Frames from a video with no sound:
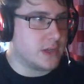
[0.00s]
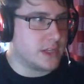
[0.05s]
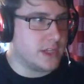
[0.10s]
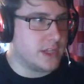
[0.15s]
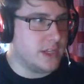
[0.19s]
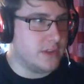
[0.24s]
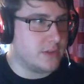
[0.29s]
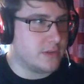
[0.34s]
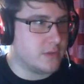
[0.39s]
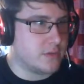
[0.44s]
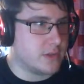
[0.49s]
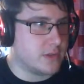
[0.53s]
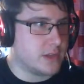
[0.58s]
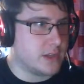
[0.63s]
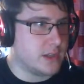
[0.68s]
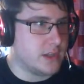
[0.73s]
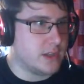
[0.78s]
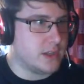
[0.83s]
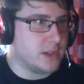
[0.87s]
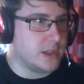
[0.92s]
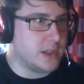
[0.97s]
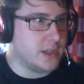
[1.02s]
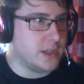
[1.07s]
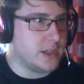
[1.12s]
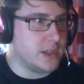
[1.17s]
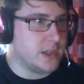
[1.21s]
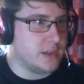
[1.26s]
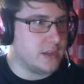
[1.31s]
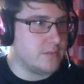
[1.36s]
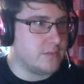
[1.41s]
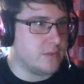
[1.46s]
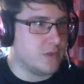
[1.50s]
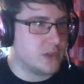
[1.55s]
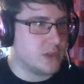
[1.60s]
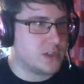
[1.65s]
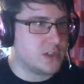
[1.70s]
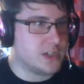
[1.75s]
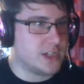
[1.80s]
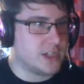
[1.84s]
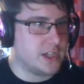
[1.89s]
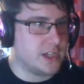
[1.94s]
Key though. Key.
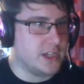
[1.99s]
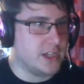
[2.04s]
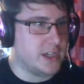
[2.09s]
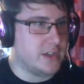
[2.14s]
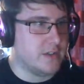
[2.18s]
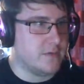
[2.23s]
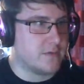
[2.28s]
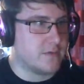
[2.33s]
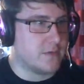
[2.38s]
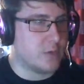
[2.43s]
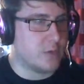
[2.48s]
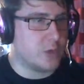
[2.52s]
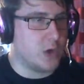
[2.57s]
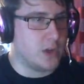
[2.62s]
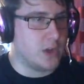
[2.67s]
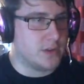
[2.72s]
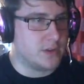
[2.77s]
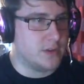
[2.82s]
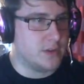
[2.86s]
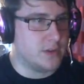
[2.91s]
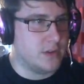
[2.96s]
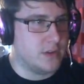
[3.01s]
Rusty key. For what?